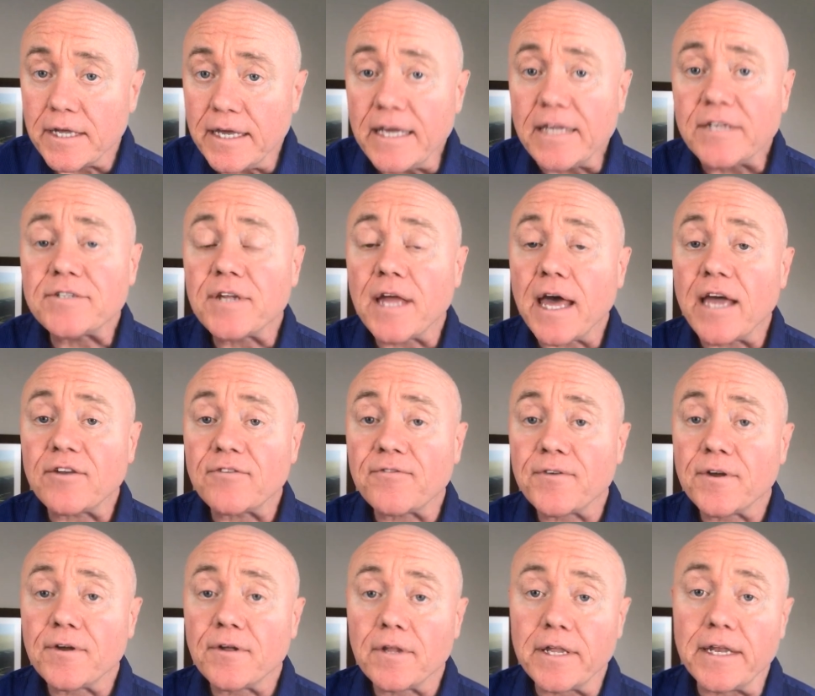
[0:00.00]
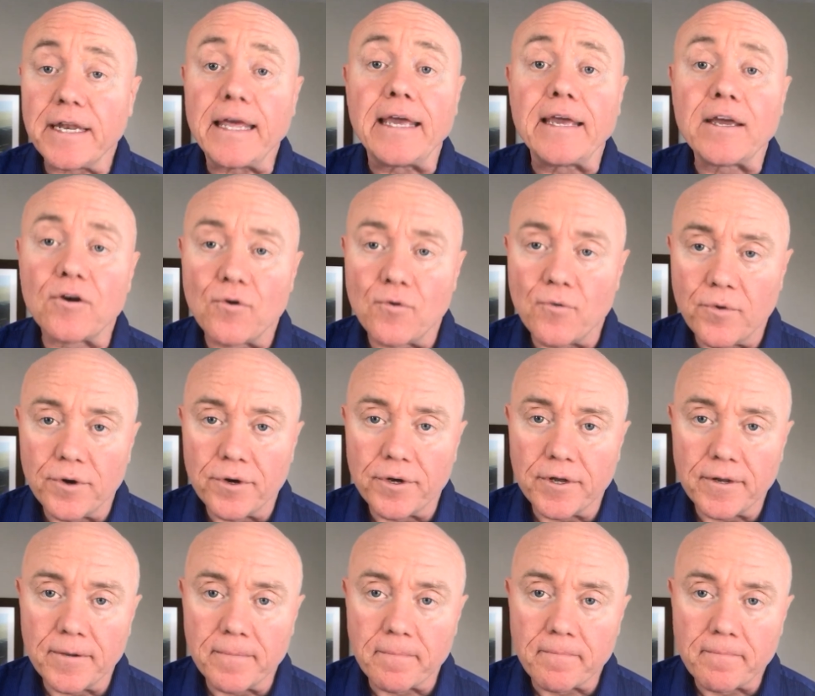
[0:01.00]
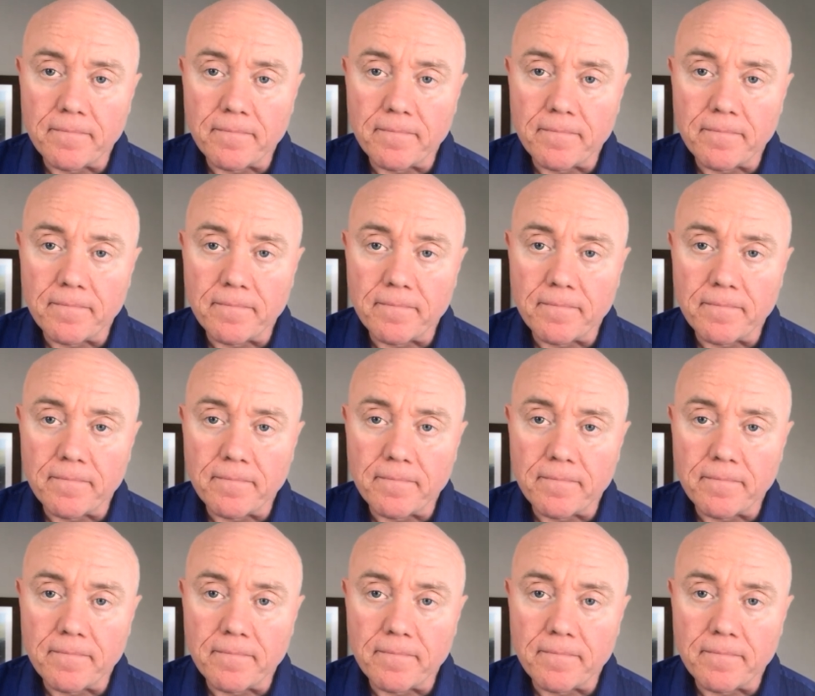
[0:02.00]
East Nashville and Englewood.